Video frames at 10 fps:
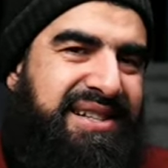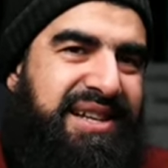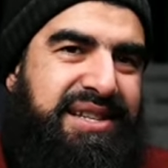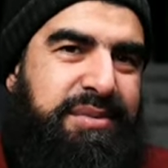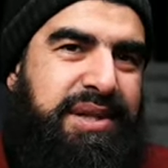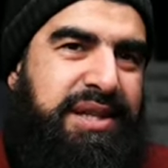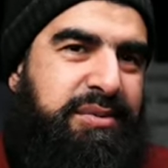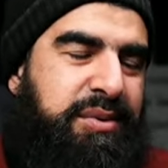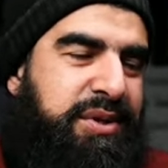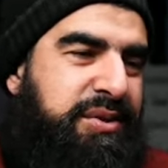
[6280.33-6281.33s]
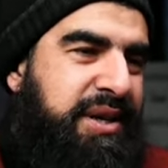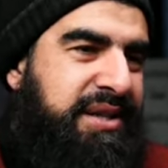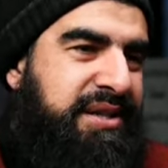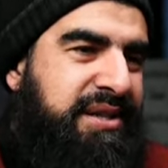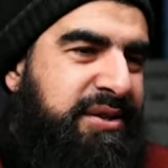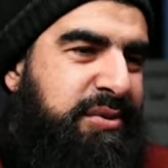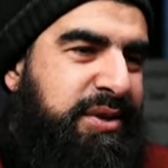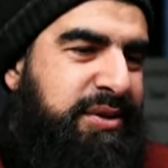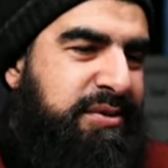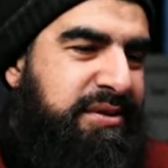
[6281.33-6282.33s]
That's it, man. This is what we do, guys. This is what we
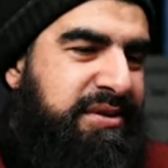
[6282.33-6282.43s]
do.